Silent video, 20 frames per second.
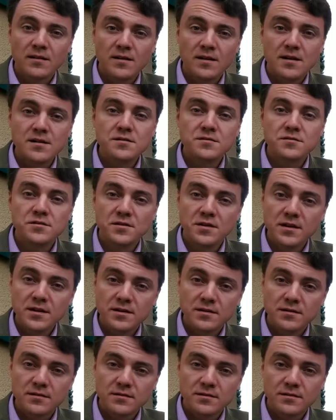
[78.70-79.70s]

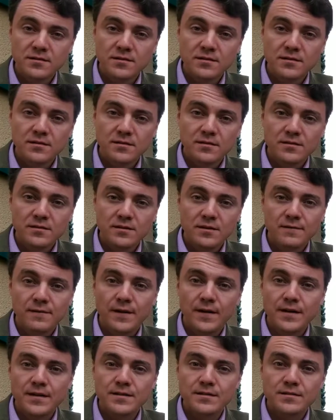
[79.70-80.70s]
Engineers
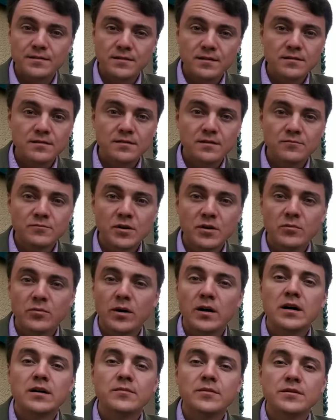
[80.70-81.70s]
define system
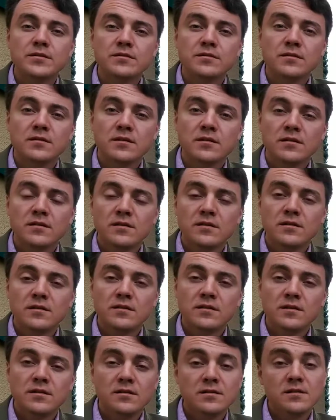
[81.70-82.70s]
requirements
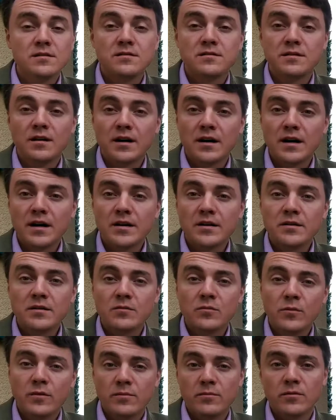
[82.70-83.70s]
and design
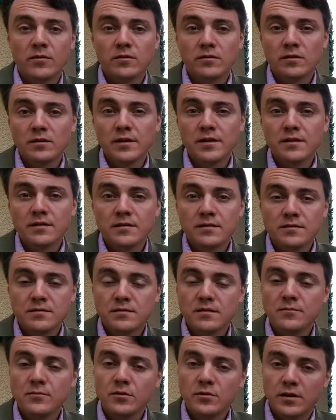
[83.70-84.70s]
with modeling and
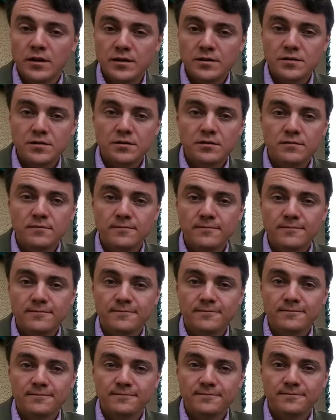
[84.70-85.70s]
simulation.
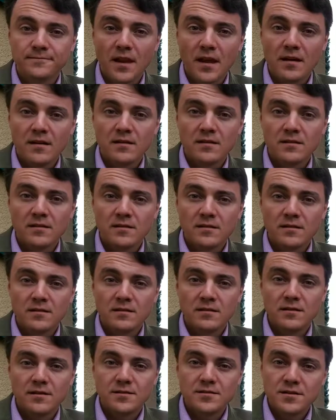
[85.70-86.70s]

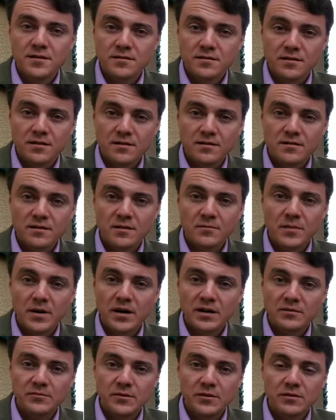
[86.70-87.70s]
Logistics
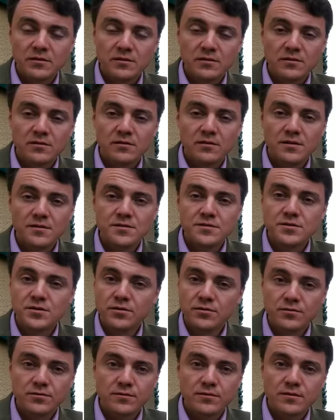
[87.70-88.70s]
department
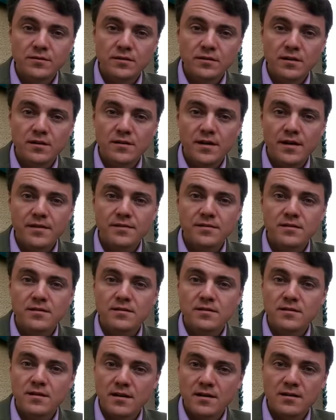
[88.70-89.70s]
ensures that
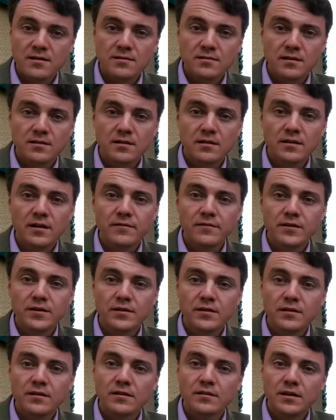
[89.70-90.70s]
things are delivered
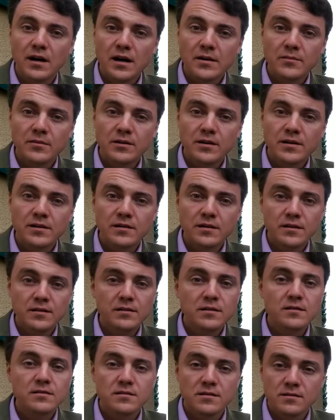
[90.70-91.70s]
in a timely and
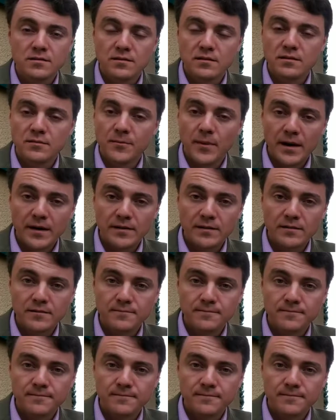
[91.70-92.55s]
consistent manner.